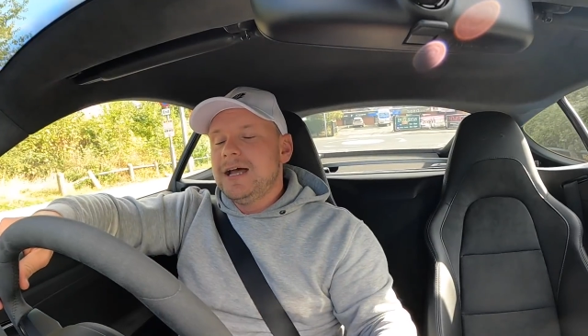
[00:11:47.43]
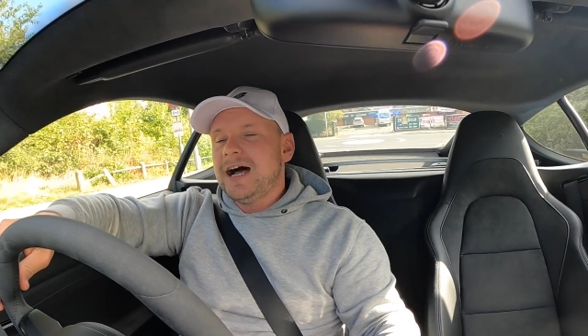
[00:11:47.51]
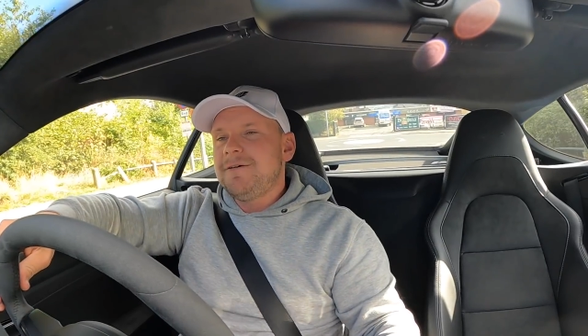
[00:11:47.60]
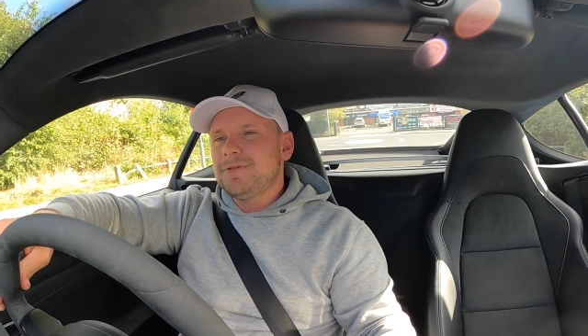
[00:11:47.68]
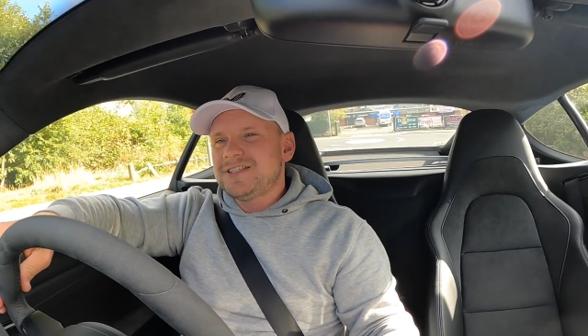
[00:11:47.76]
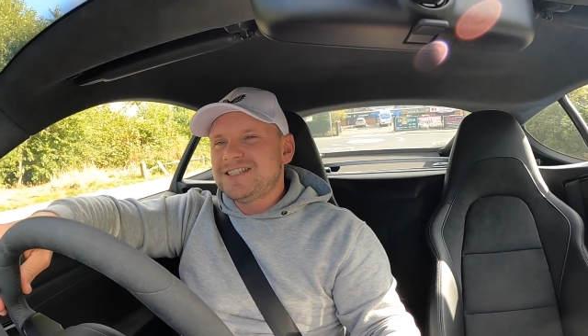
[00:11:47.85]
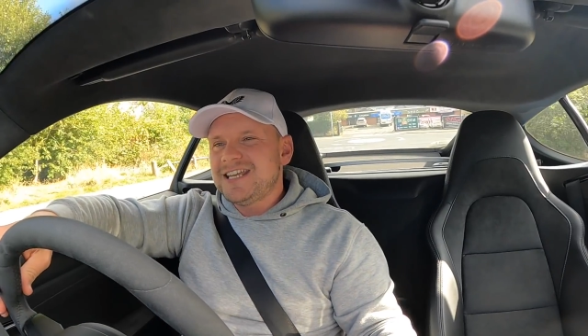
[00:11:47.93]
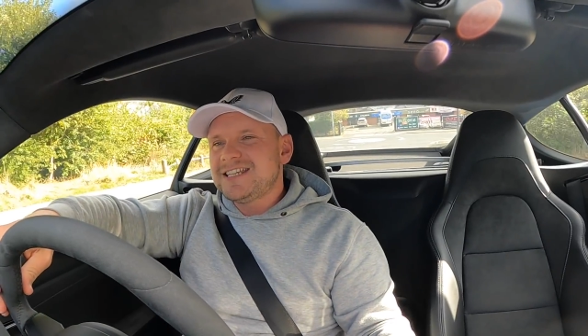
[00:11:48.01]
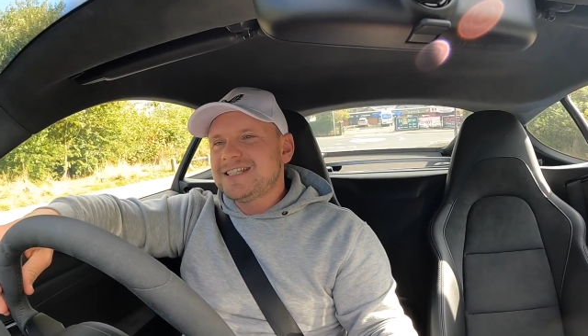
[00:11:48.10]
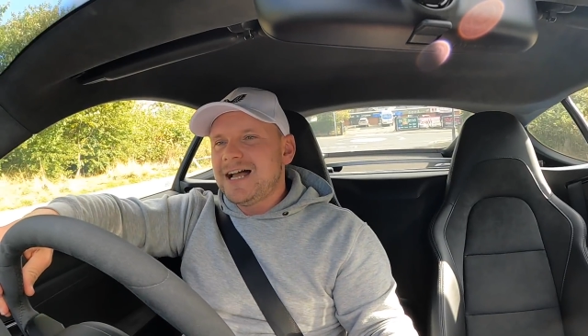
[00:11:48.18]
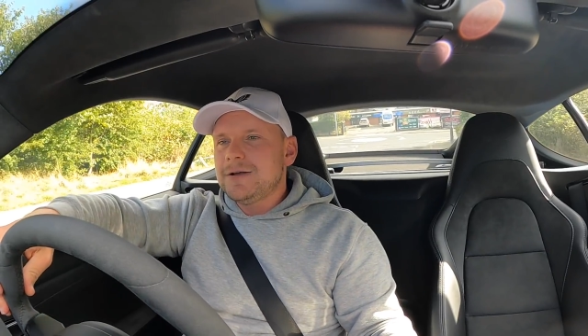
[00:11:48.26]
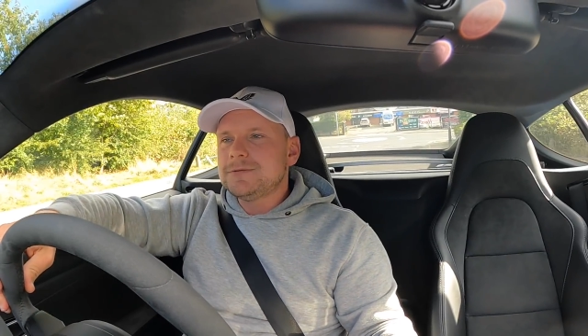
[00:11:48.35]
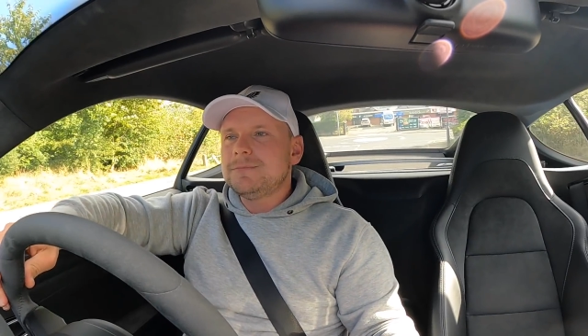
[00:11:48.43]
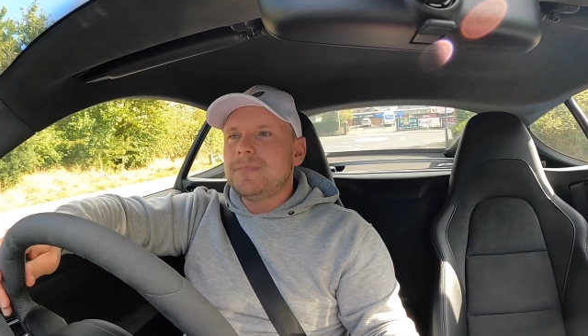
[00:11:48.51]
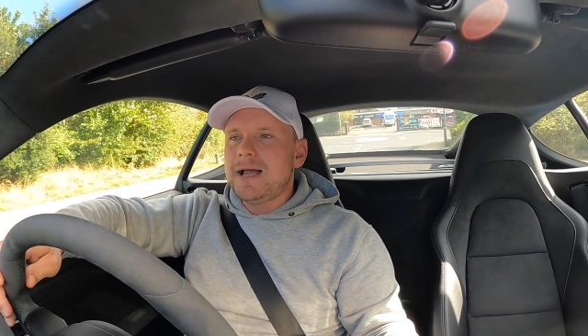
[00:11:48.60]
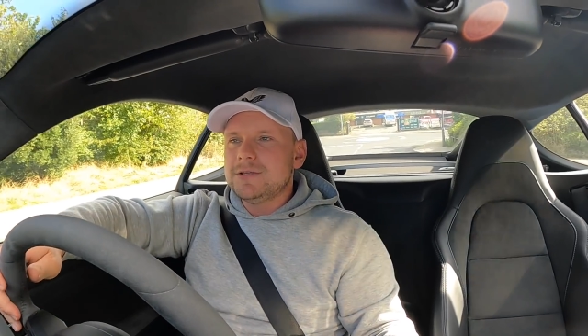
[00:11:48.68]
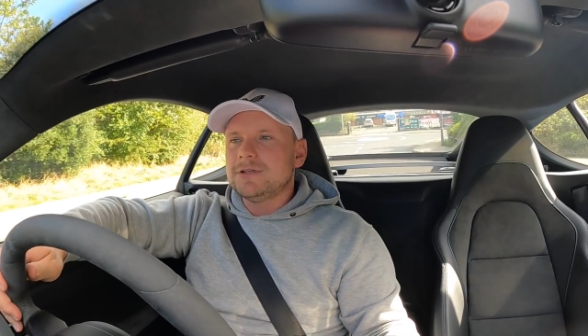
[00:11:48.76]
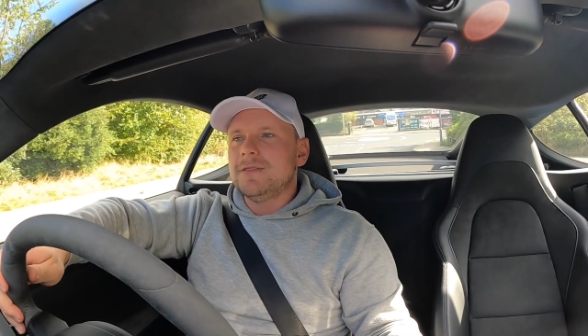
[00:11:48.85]
I've put 6,000
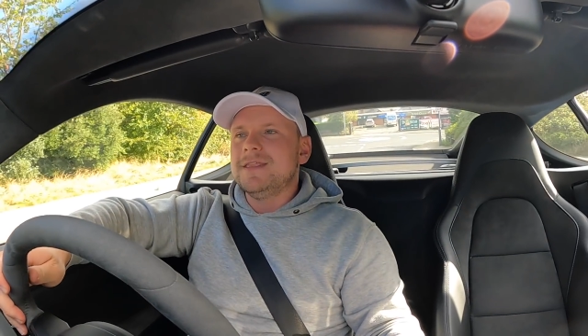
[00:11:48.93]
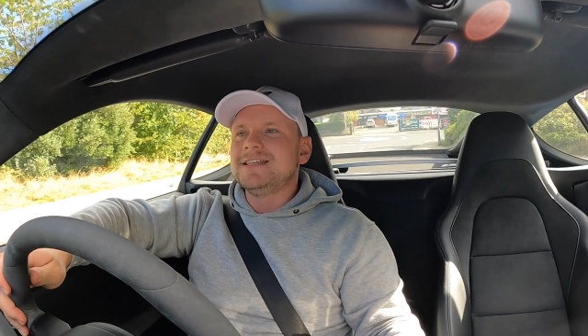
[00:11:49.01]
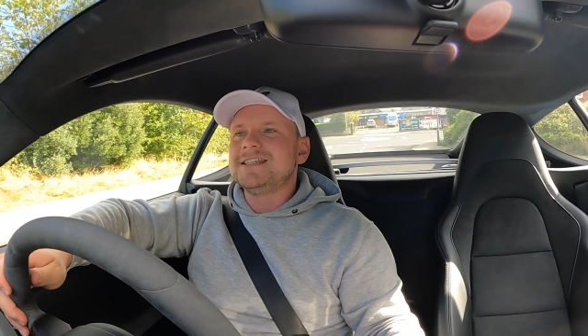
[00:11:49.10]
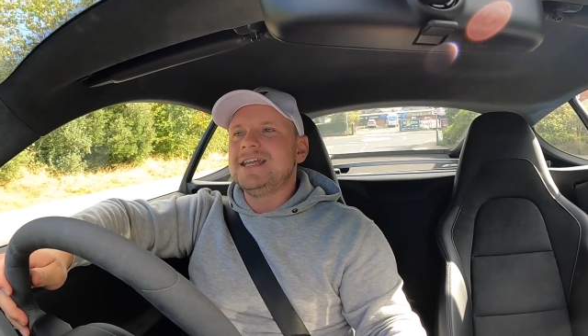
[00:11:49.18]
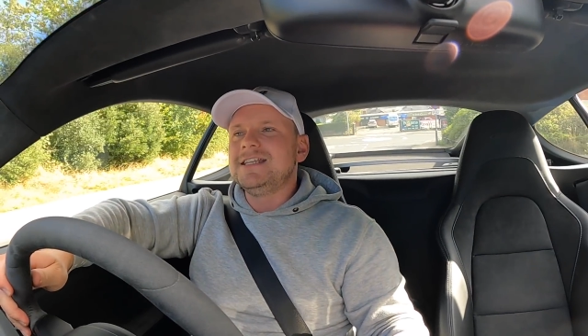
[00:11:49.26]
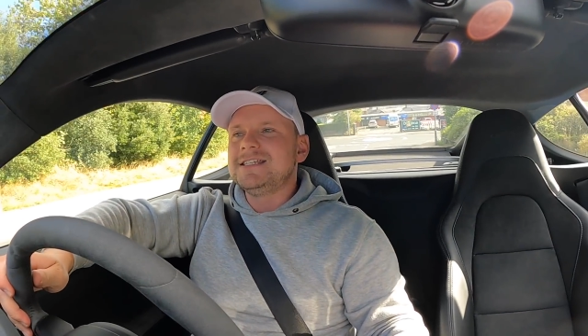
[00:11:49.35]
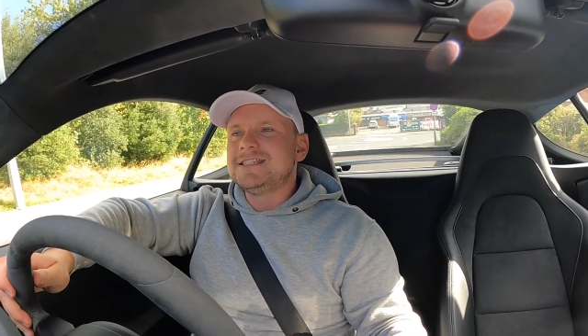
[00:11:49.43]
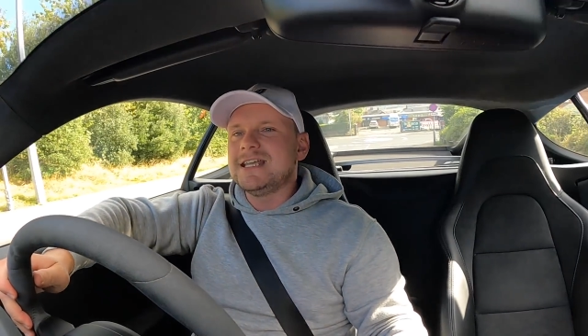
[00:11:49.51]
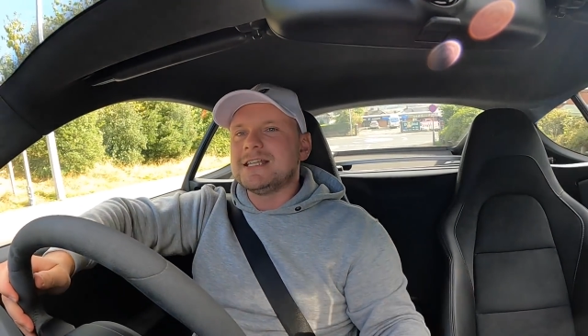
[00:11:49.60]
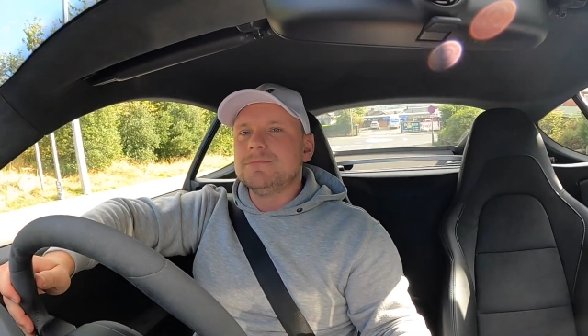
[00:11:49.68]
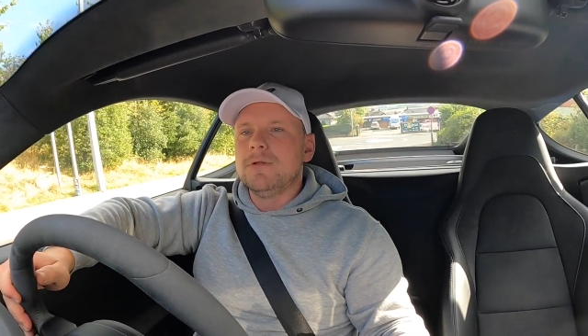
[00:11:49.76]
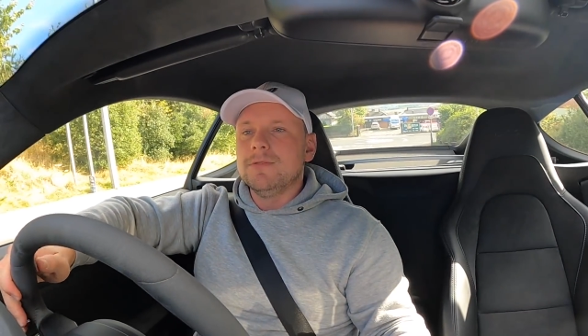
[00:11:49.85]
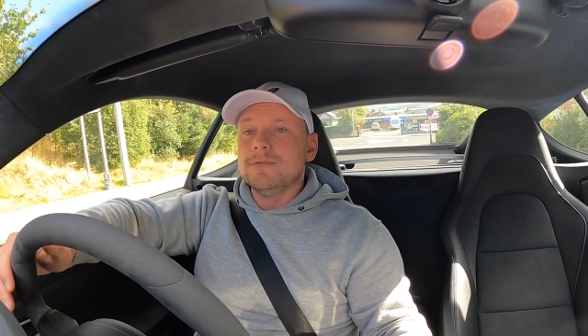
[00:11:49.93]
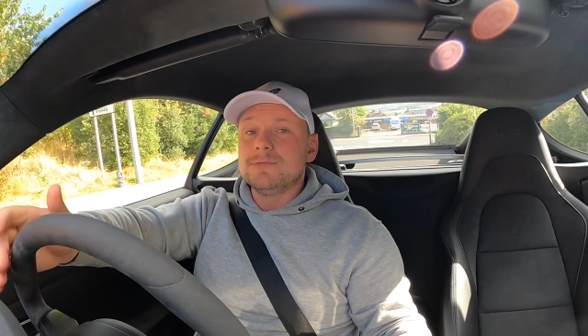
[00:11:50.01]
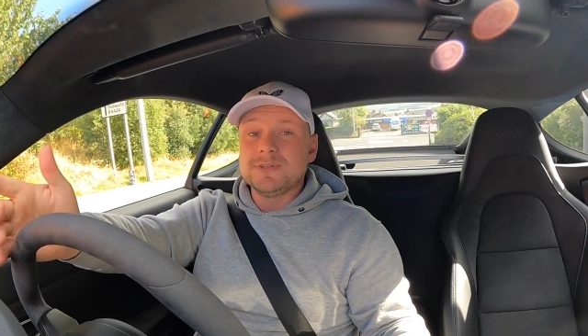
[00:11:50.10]
miles on this in 6 months,